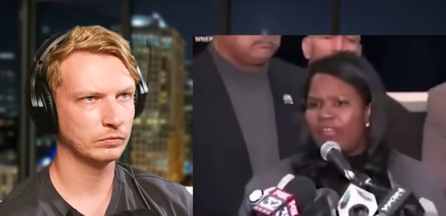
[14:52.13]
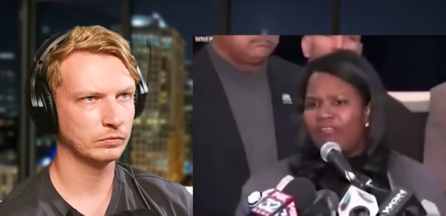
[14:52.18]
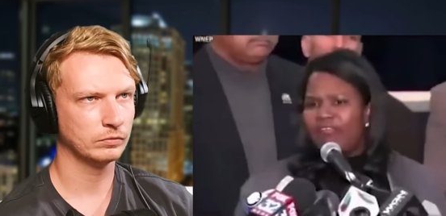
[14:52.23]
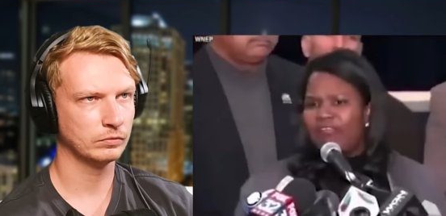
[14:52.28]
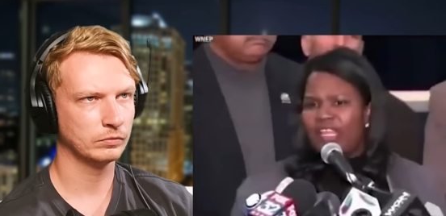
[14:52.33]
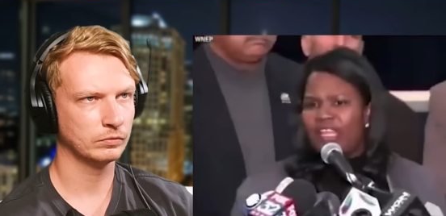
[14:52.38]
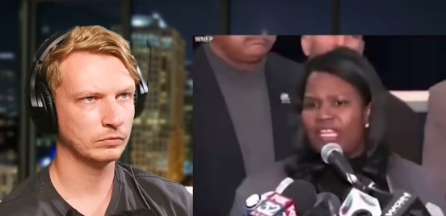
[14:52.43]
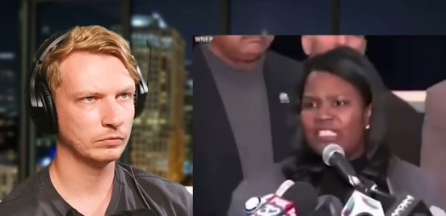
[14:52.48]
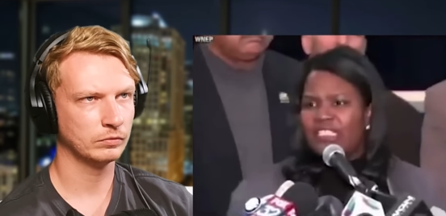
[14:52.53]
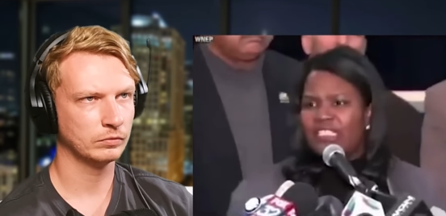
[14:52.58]

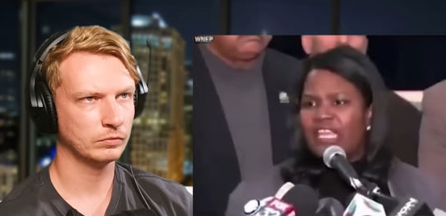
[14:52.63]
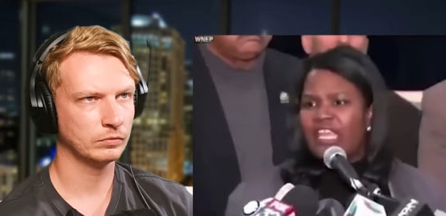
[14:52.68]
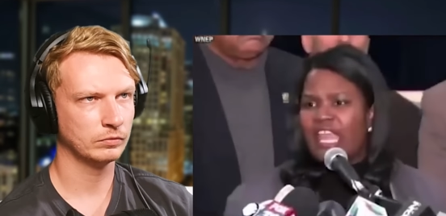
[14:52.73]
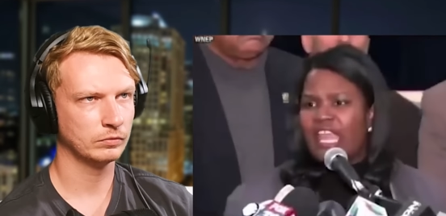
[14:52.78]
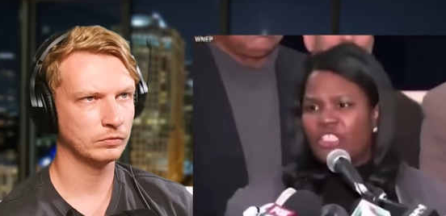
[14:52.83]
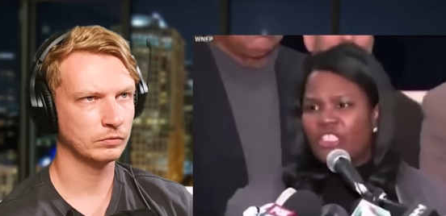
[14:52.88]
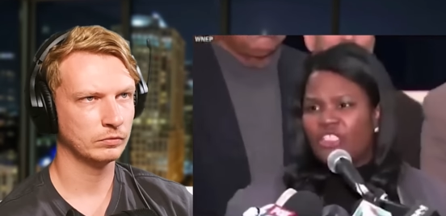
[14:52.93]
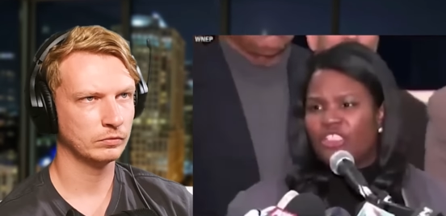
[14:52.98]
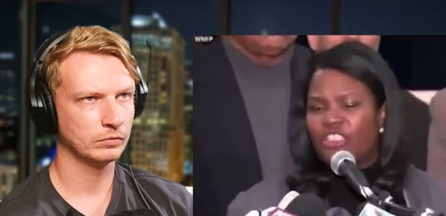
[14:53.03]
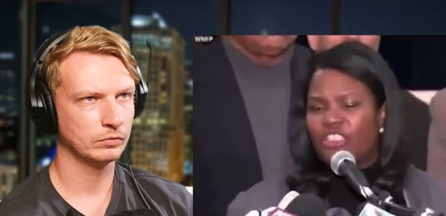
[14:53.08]

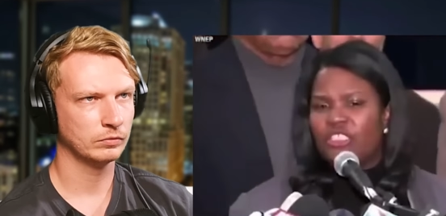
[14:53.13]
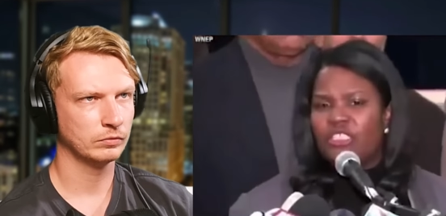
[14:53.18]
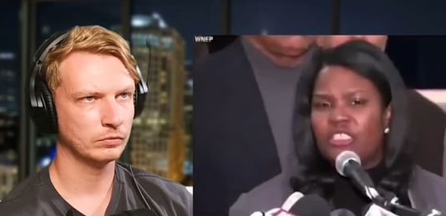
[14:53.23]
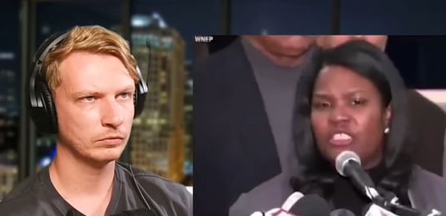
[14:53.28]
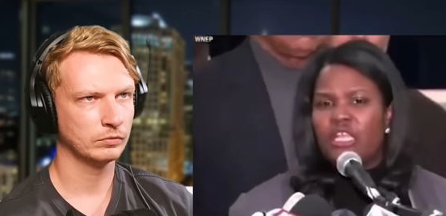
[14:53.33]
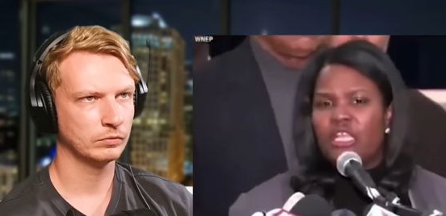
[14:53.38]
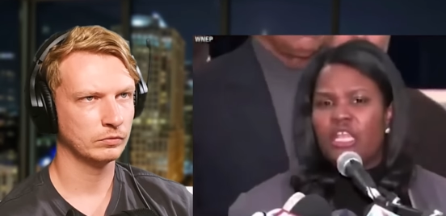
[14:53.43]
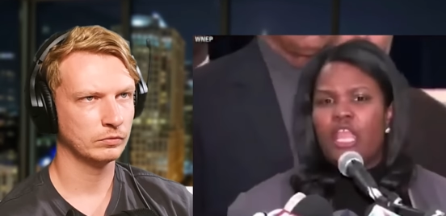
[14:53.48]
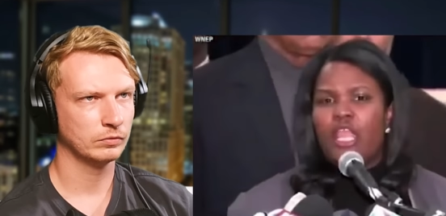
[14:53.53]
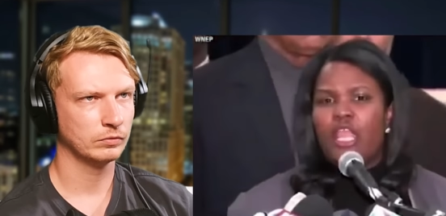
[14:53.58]
Speaker 1: investigations.
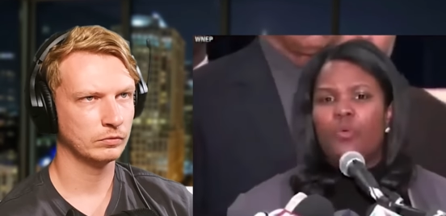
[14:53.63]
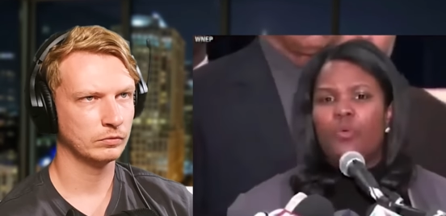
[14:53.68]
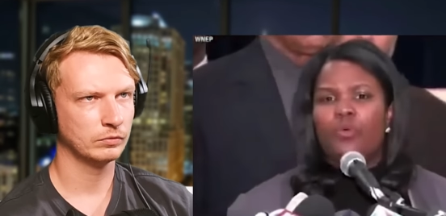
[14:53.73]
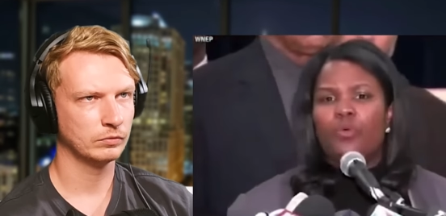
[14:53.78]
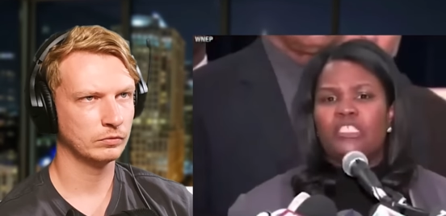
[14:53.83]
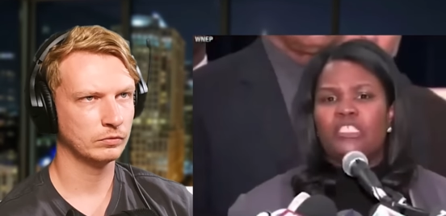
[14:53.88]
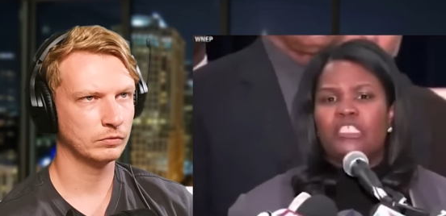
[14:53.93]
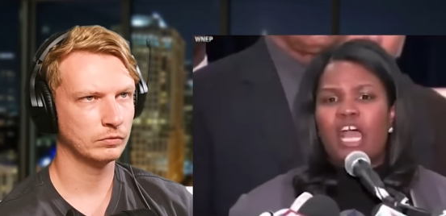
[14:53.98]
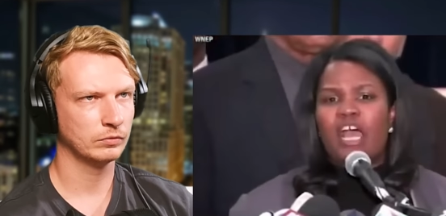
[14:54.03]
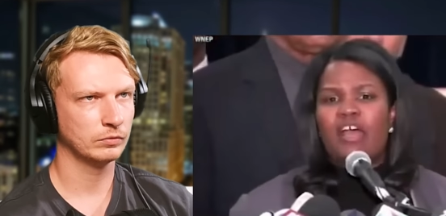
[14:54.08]
It
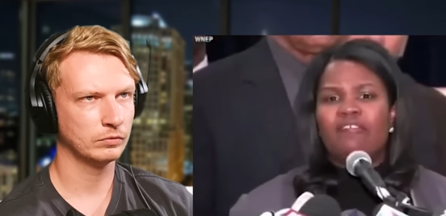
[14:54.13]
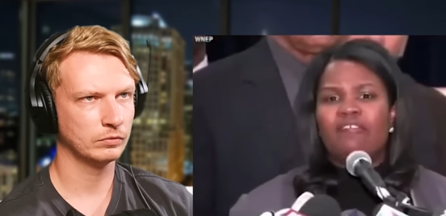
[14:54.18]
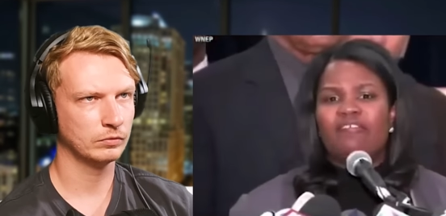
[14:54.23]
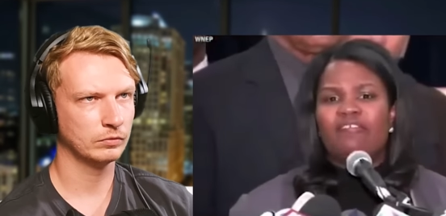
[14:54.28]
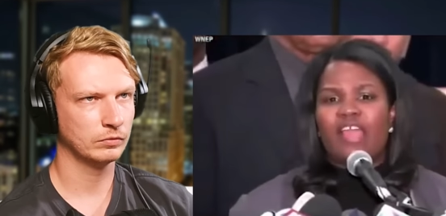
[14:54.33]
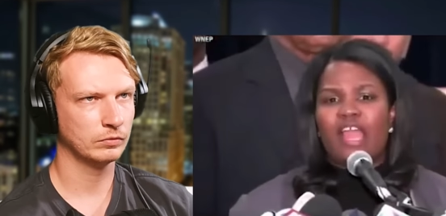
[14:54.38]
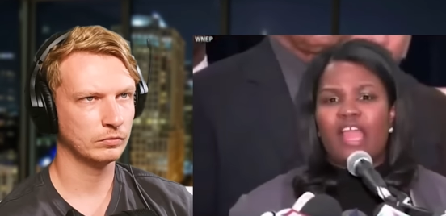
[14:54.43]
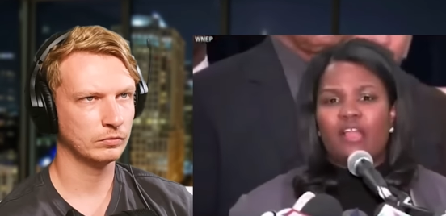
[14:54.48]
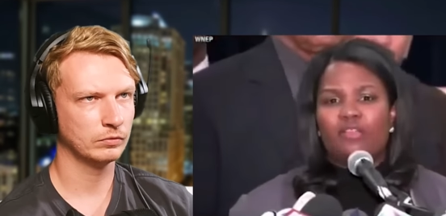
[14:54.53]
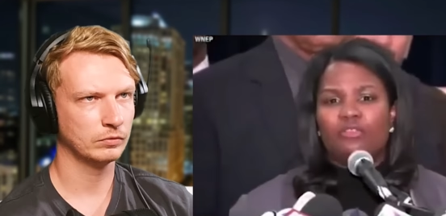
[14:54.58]
was
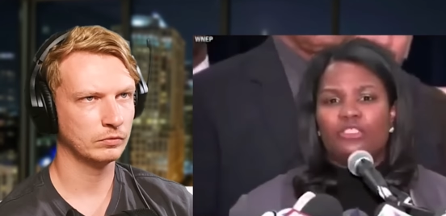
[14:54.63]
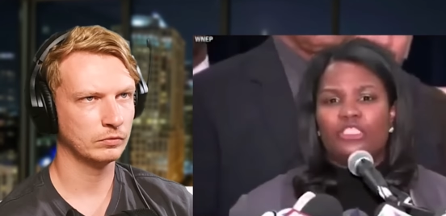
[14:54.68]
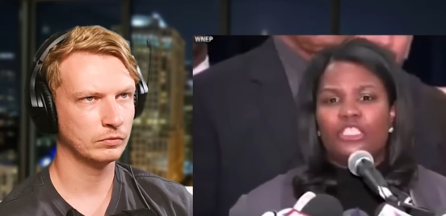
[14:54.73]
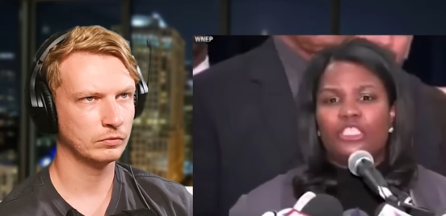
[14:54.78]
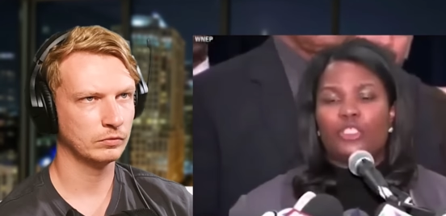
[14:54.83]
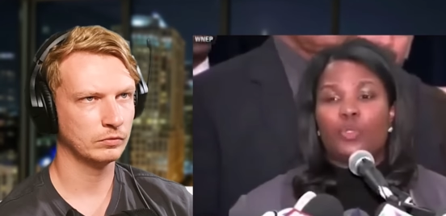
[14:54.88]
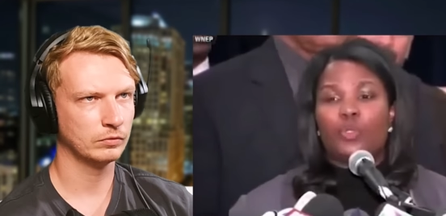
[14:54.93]
unfounded